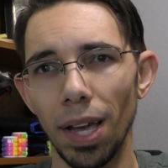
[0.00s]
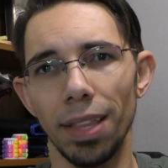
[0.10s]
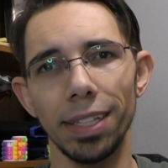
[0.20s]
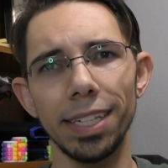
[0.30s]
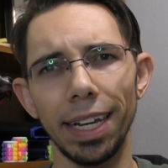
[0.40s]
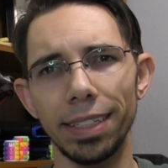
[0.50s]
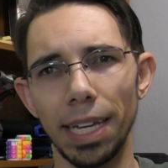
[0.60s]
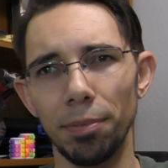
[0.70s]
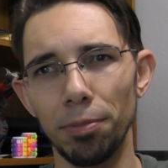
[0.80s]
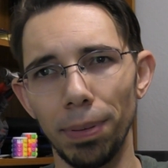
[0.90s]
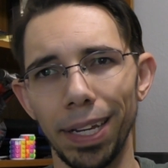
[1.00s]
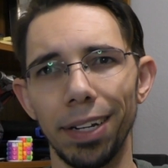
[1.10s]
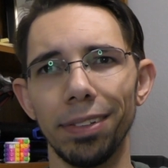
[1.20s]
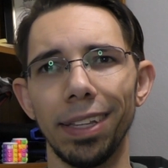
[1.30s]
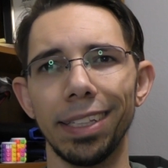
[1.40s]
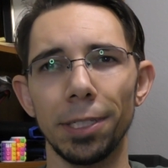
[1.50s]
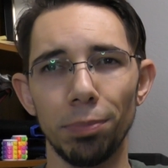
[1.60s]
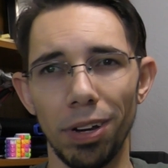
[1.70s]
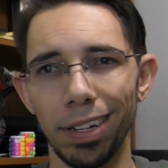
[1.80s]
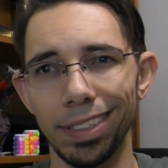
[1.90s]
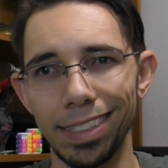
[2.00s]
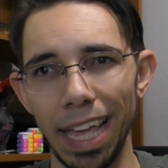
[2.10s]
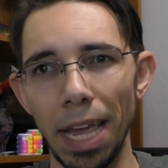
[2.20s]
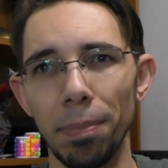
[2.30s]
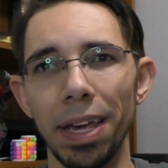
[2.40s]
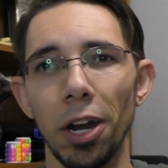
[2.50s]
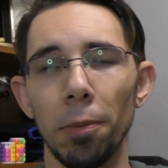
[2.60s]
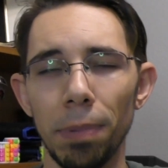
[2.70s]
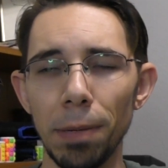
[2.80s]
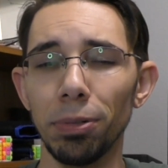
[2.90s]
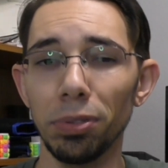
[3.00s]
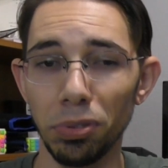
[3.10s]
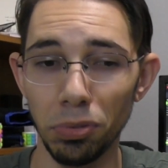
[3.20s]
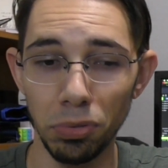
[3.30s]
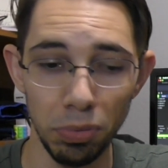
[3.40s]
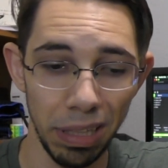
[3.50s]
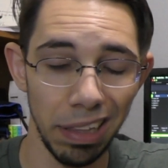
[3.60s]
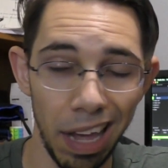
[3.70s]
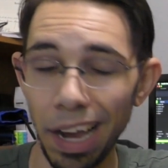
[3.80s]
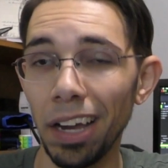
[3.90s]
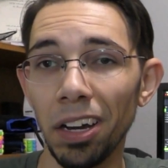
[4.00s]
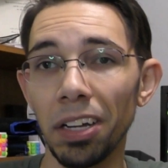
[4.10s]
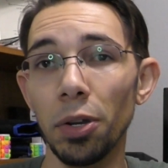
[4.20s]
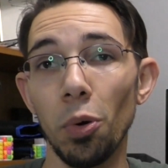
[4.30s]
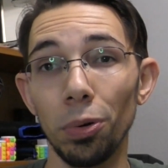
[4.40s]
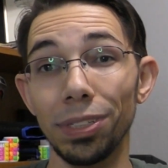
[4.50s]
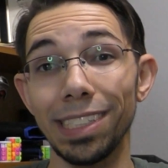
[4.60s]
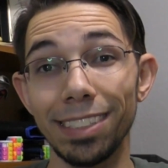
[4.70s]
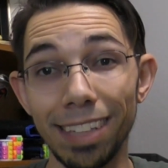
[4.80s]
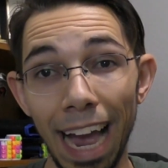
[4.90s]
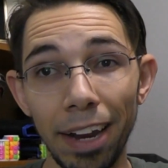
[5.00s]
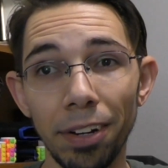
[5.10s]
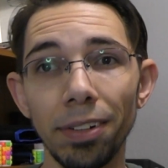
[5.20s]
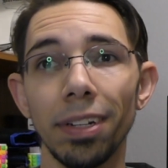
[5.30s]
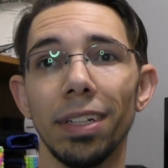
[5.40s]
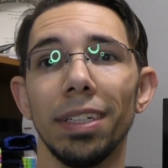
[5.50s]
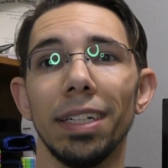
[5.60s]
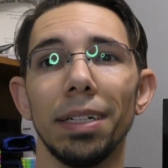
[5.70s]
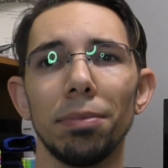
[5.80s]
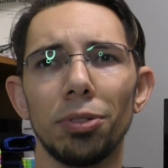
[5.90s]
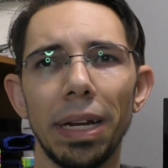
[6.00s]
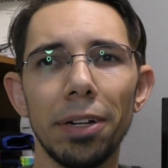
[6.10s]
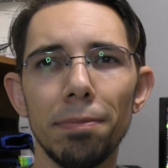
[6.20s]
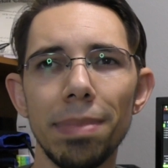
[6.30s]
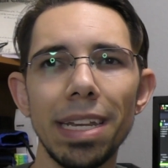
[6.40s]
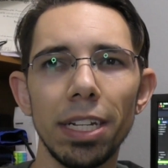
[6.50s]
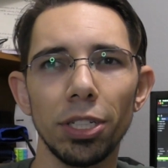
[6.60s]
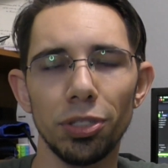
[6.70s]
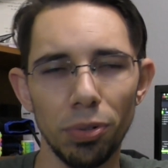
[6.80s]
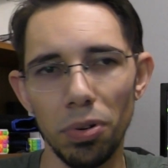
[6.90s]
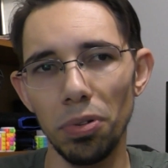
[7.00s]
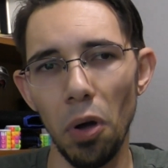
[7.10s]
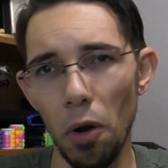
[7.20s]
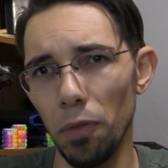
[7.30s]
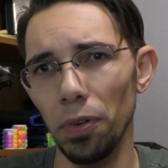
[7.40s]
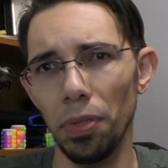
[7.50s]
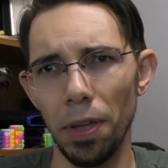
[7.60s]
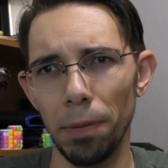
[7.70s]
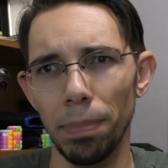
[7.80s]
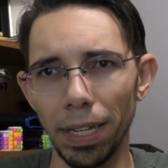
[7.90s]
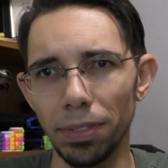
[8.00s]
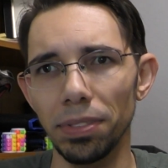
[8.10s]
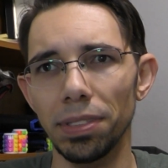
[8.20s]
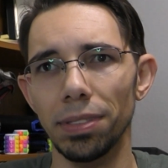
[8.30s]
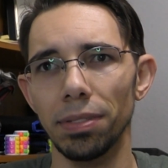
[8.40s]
The second type of player that this product is aimed at are people who rely on or desire greater MIDI control over their pedals,